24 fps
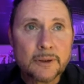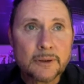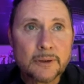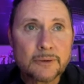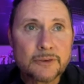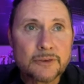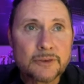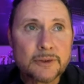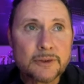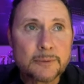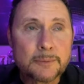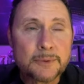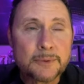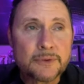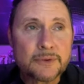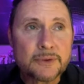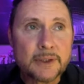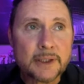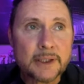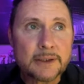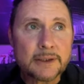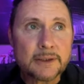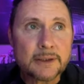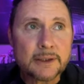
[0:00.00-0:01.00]
She was
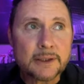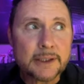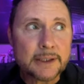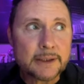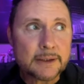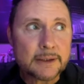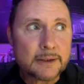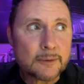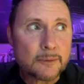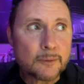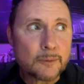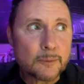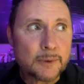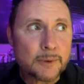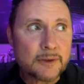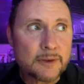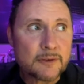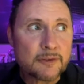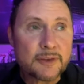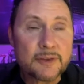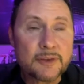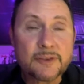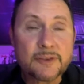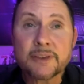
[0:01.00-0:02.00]
kind of like one
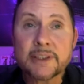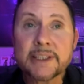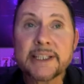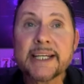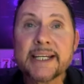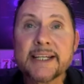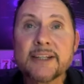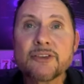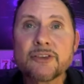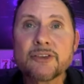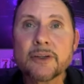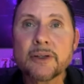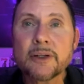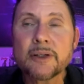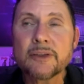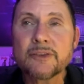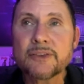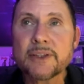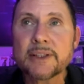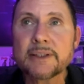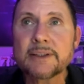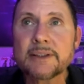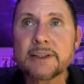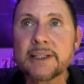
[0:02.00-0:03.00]
of his liaisons
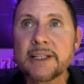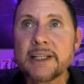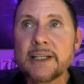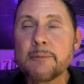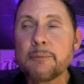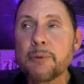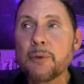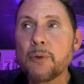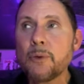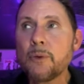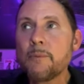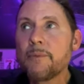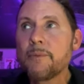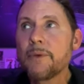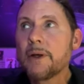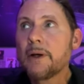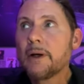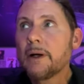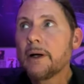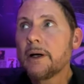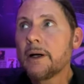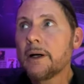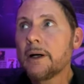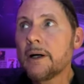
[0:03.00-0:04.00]
at the label.
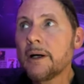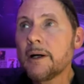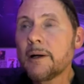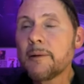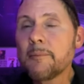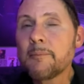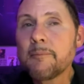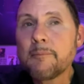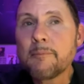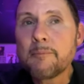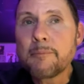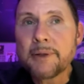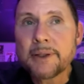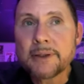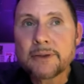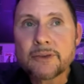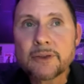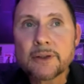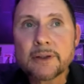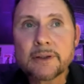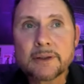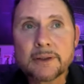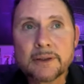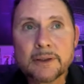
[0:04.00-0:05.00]
But
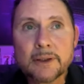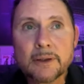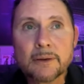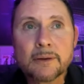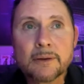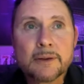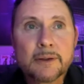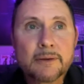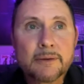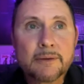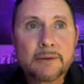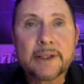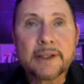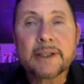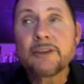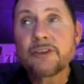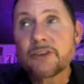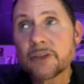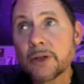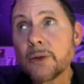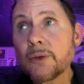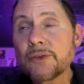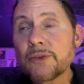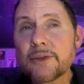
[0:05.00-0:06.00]
they
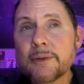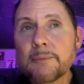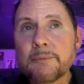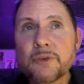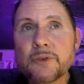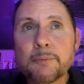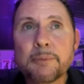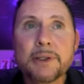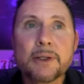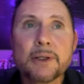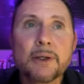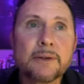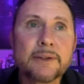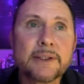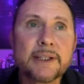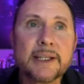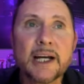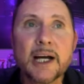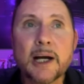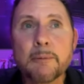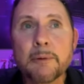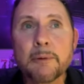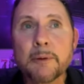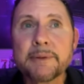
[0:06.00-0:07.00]
chose them to be on the
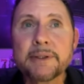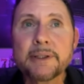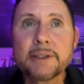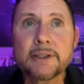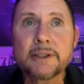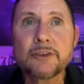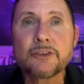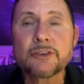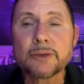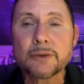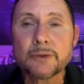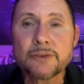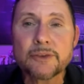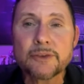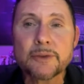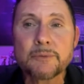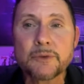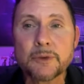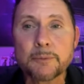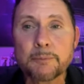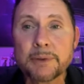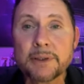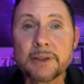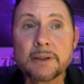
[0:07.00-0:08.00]
album and they chose them
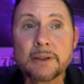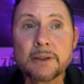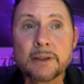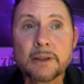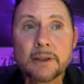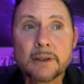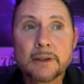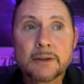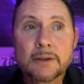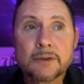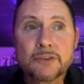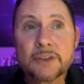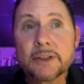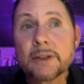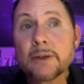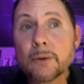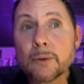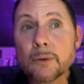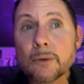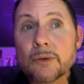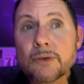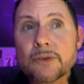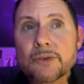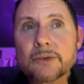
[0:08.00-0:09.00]
to be
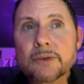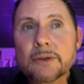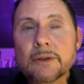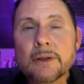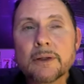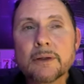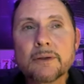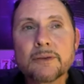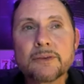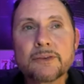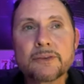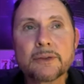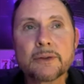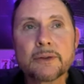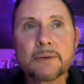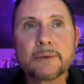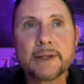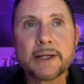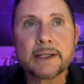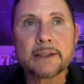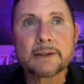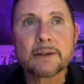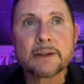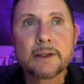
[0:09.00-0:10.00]
singles, so
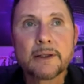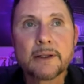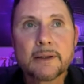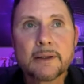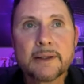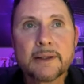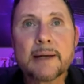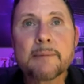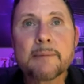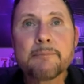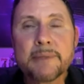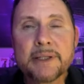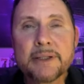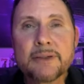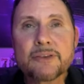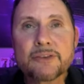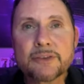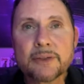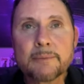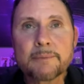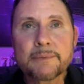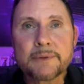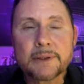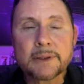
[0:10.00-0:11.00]
that meant
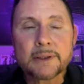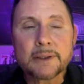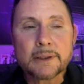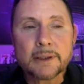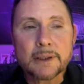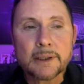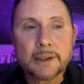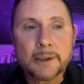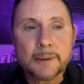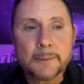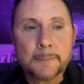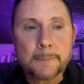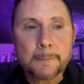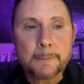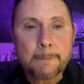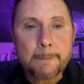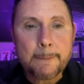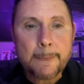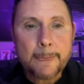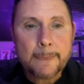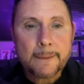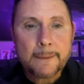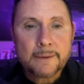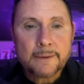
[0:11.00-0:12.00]
something.
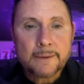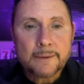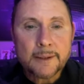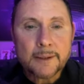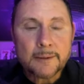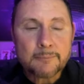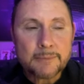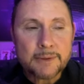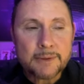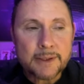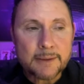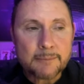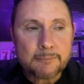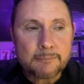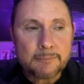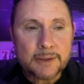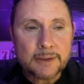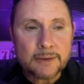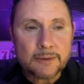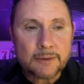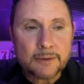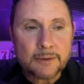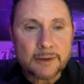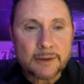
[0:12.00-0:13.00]

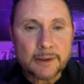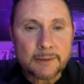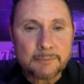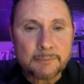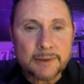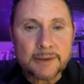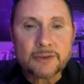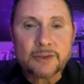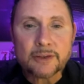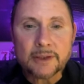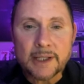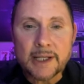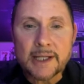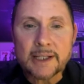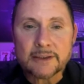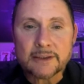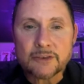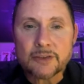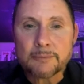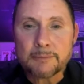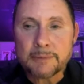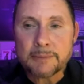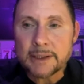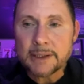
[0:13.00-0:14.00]
That meant a lot
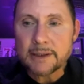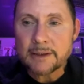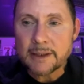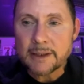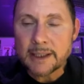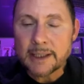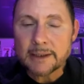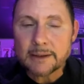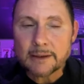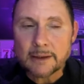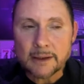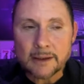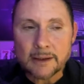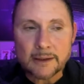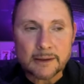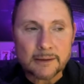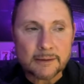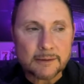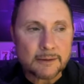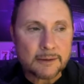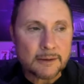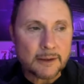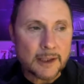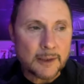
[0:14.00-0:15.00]
to me. That
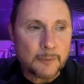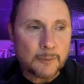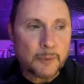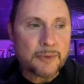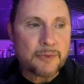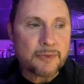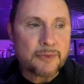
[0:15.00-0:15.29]
I would